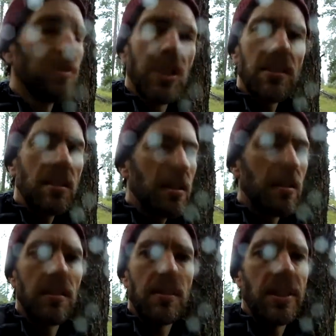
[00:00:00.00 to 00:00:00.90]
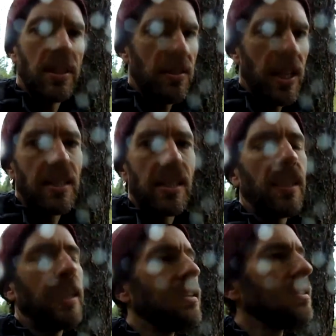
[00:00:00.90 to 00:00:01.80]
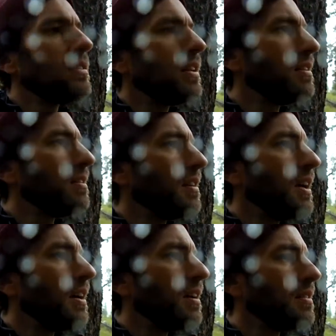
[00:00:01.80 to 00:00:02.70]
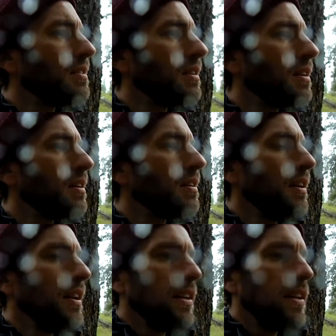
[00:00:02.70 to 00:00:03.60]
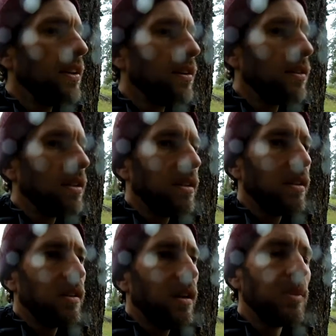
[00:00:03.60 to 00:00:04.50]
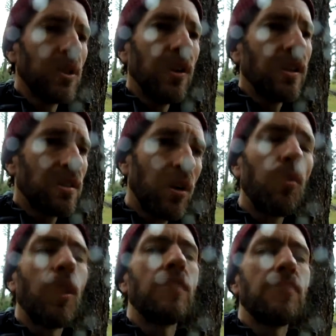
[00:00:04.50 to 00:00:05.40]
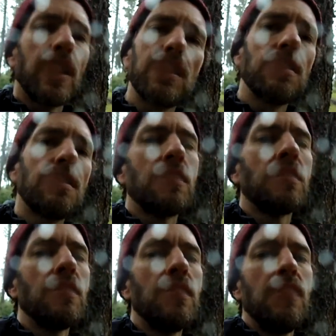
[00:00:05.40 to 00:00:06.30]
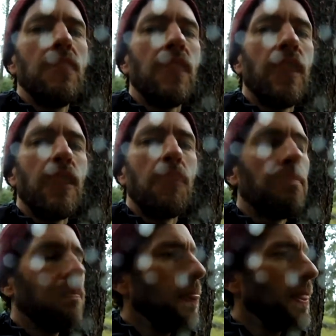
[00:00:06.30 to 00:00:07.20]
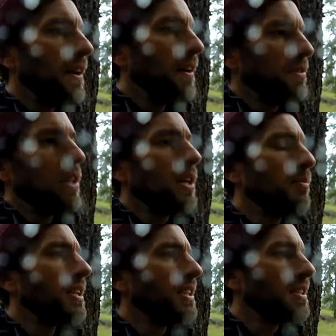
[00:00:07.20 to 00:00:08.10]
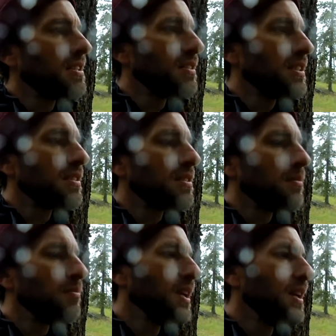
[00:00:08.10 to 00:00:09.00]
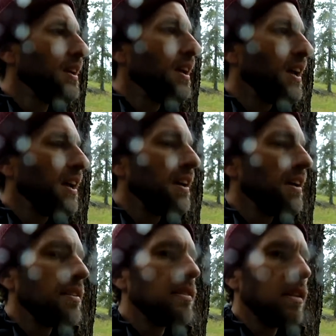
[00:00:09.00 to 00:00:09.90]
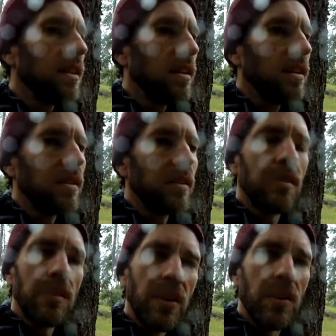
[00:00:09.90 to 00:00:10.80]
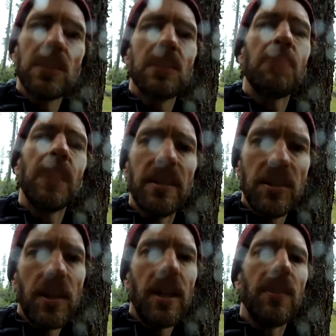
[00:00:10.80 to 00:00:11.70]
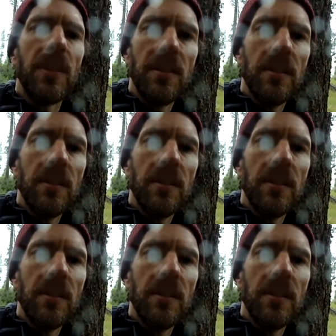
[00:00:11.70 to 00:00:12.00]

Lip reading: Just as a cleanse and I'm doing saltwater flushes to flush out my intestinal system, and it's just something that I do every